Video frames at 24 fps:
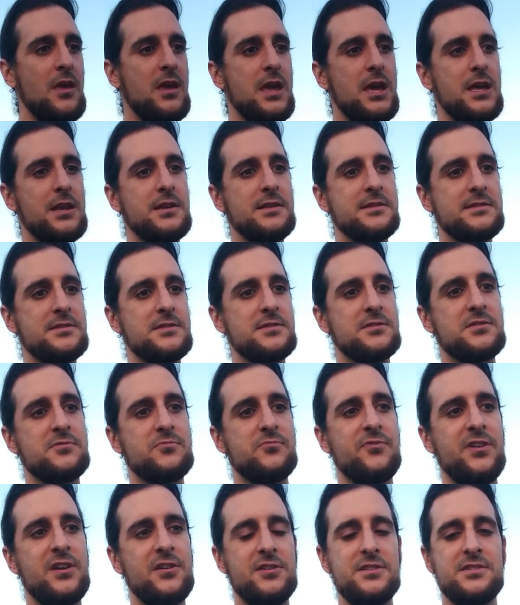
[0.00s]
and this is
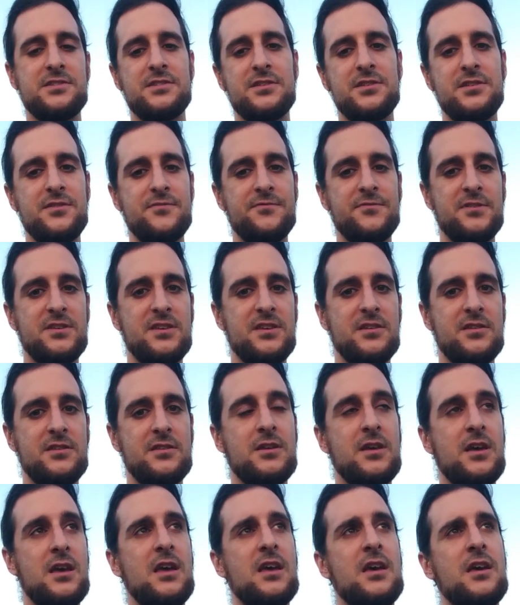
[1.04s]
very significant.
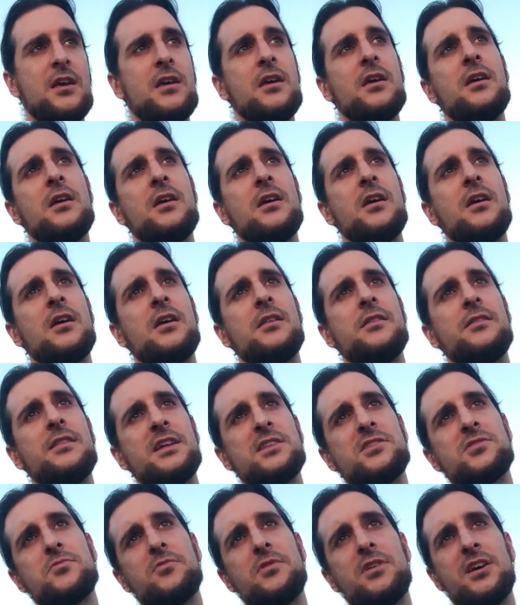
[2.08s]

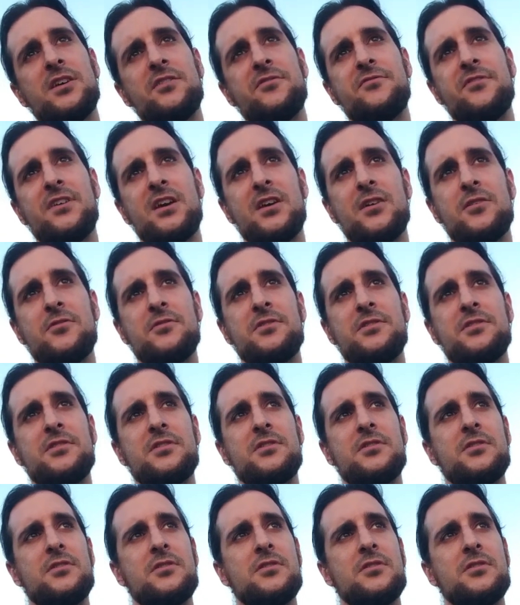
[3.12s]
That's when I found